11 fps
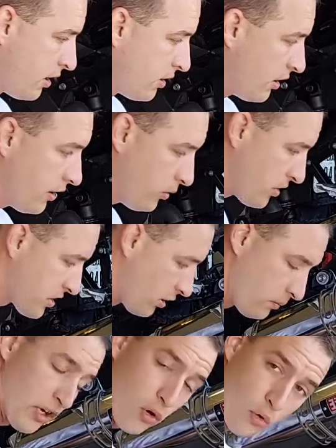Now there was a little
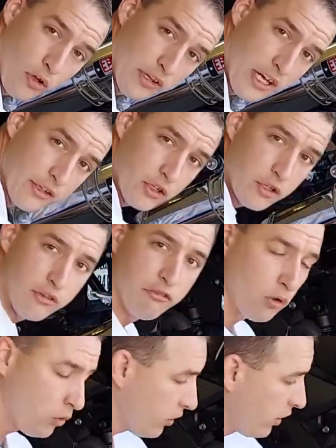bit of oil down here on the
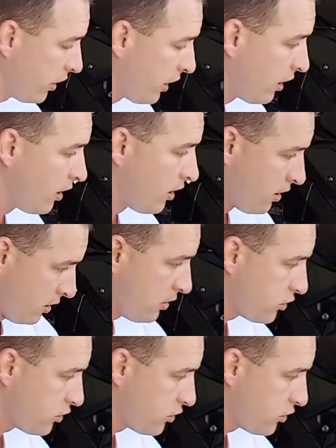floor that